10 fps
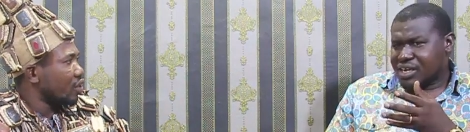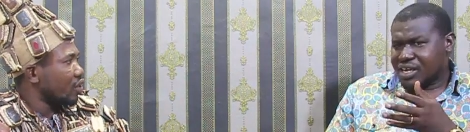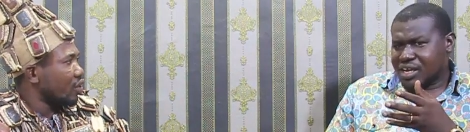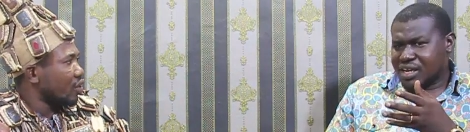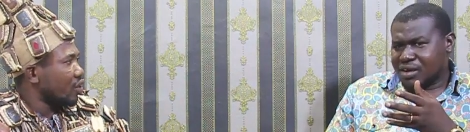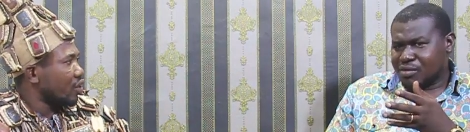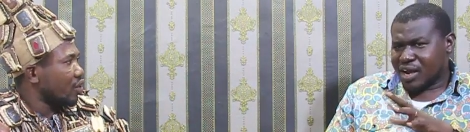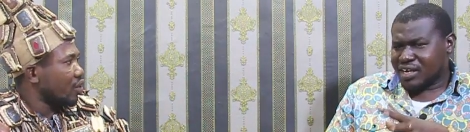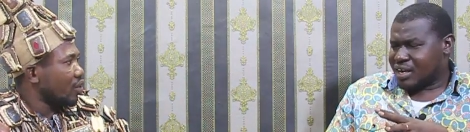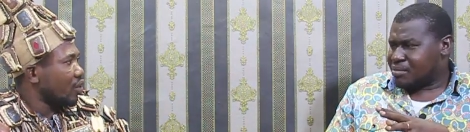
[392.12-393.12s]
Speaker 1: uh,
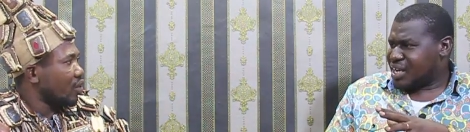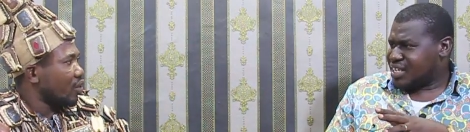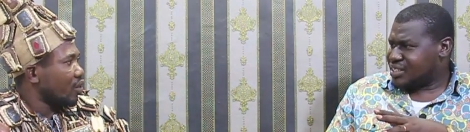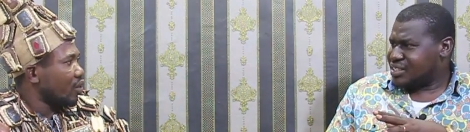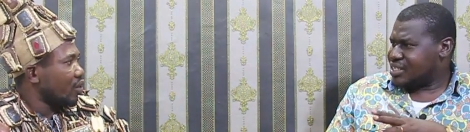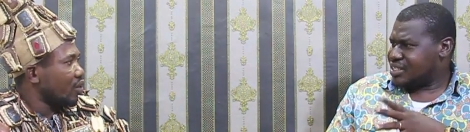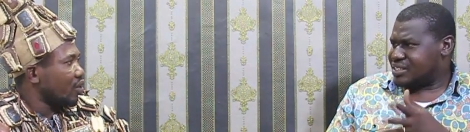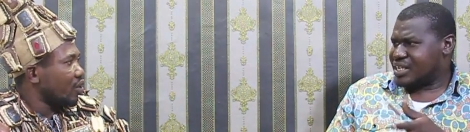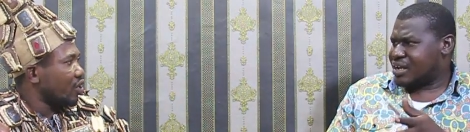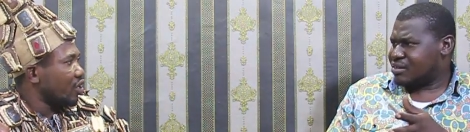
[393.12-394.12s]
right now my destiny
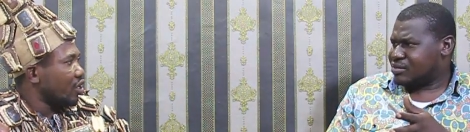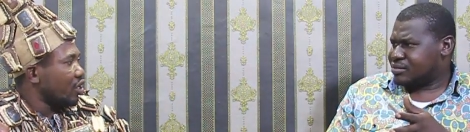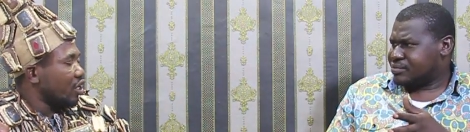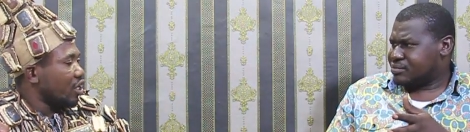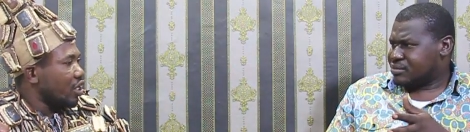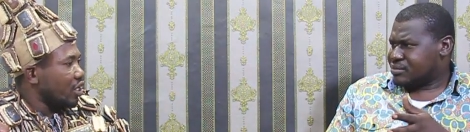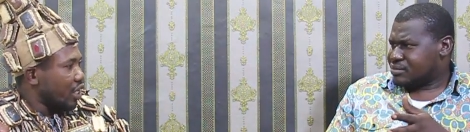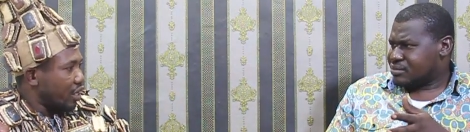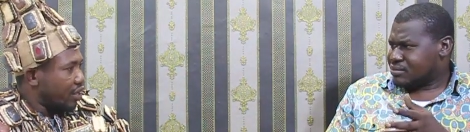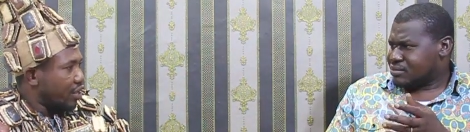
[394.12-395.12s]
is down?
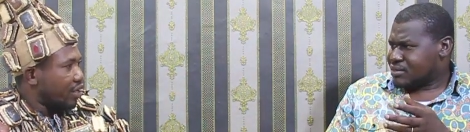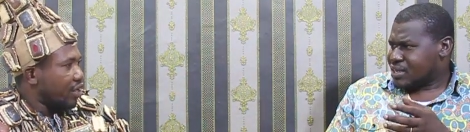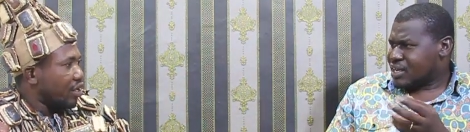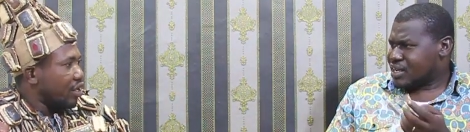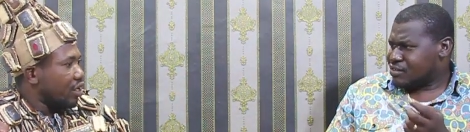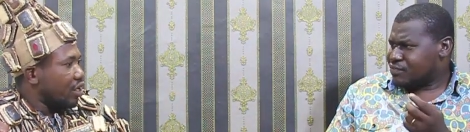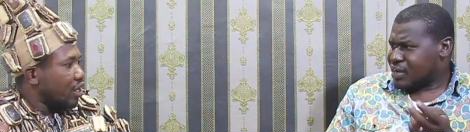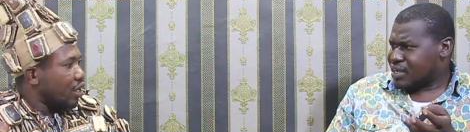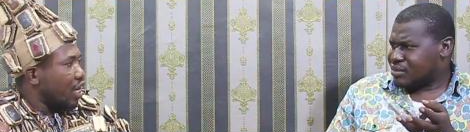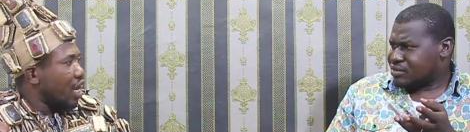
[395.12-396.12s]
Yes. How can you
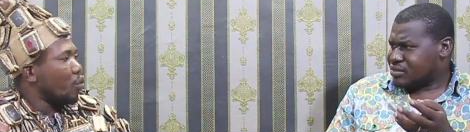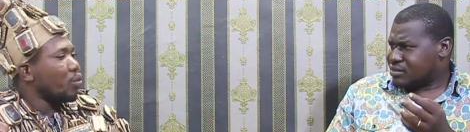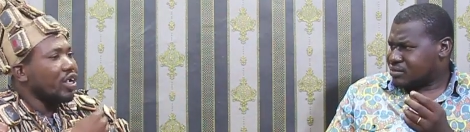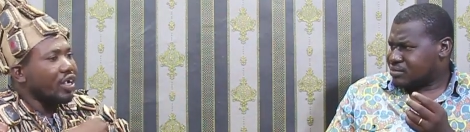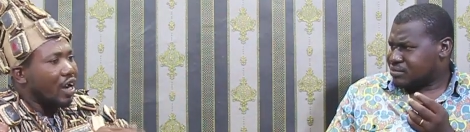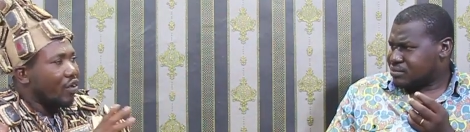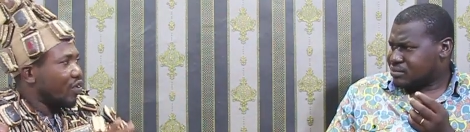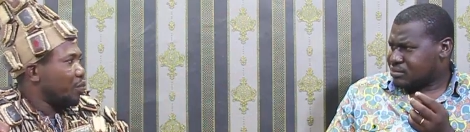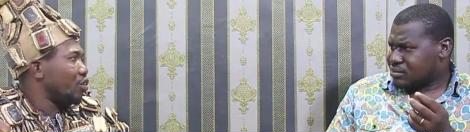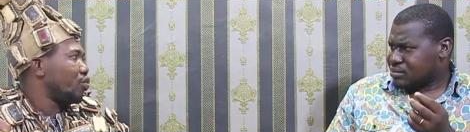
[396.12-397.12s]
find out?
Speaker 2: And we,
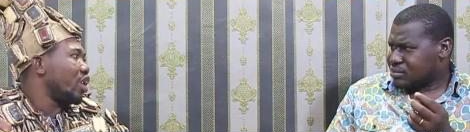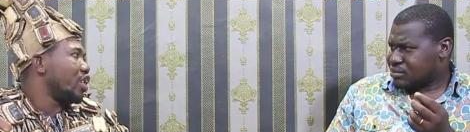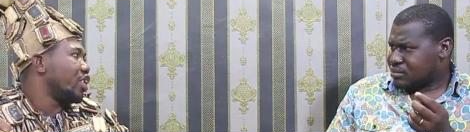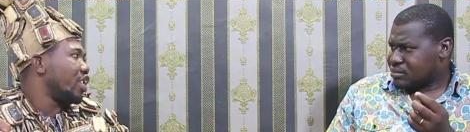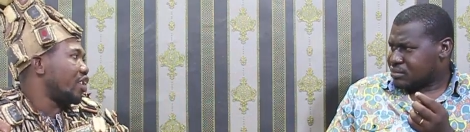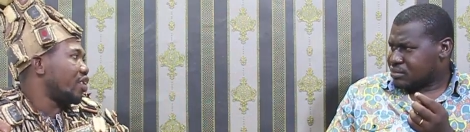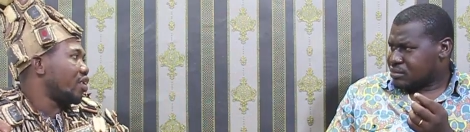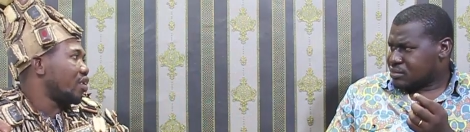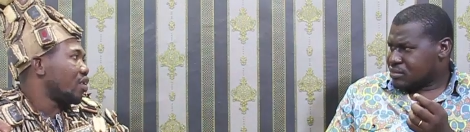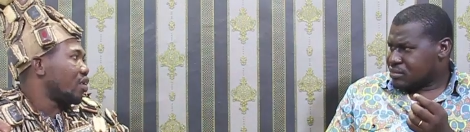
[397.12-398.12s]
our spiritual
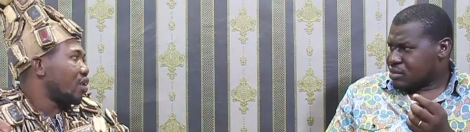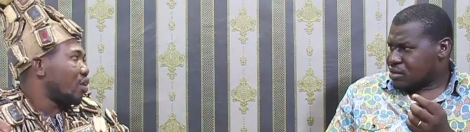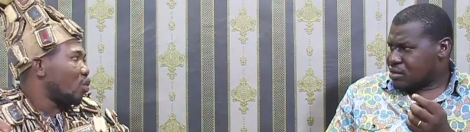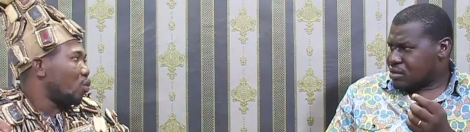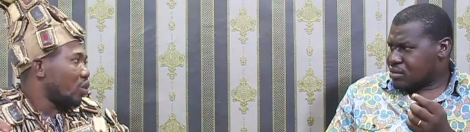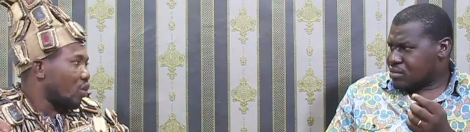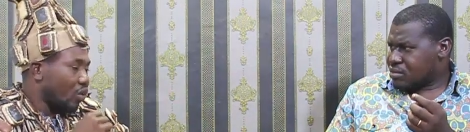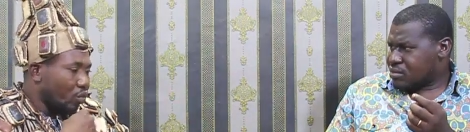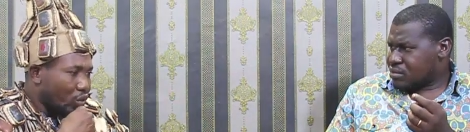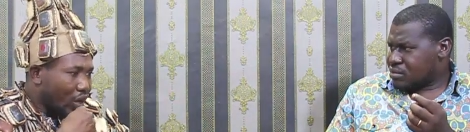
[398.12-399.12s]
leaders, we
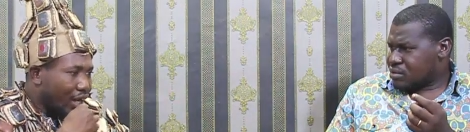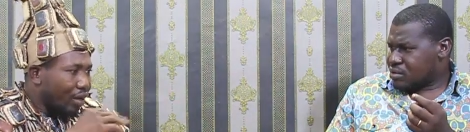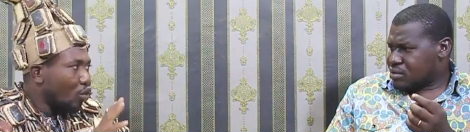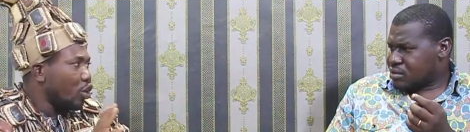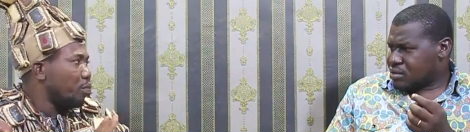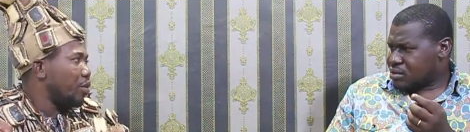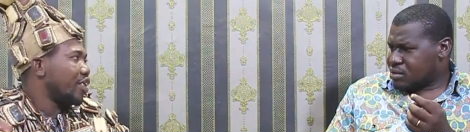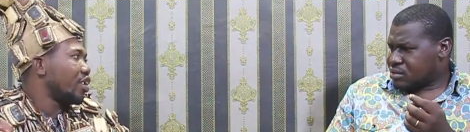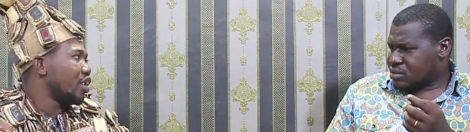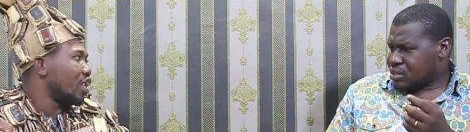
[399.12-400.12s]
we are the only
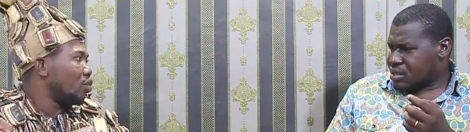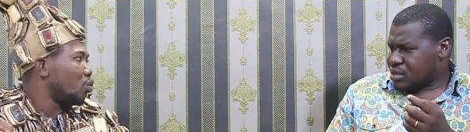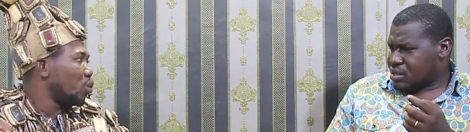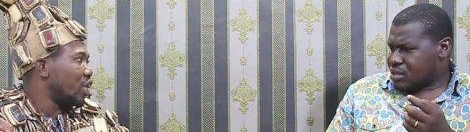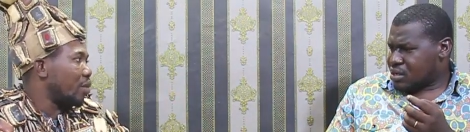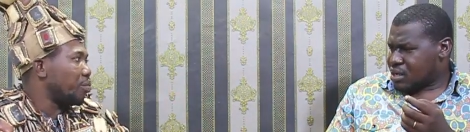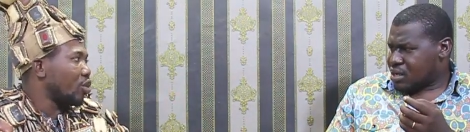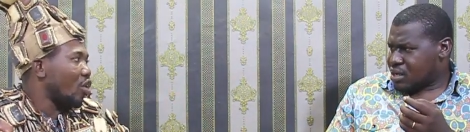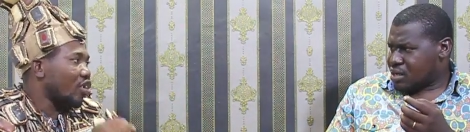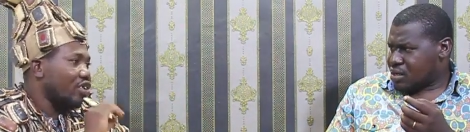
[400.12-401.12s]
person can know that,
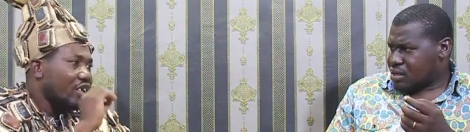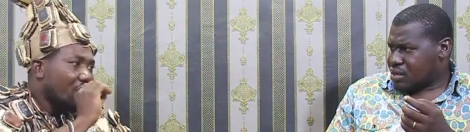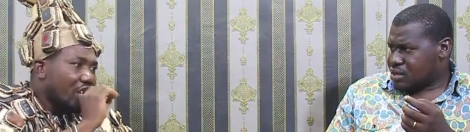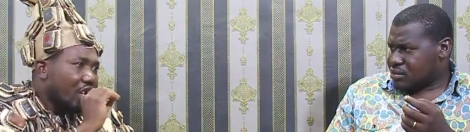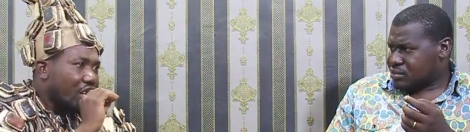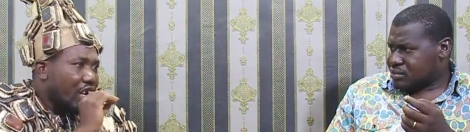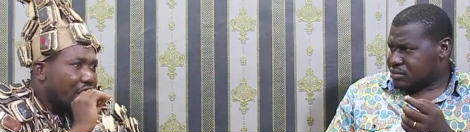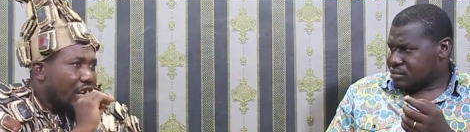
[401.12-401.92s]
because uh,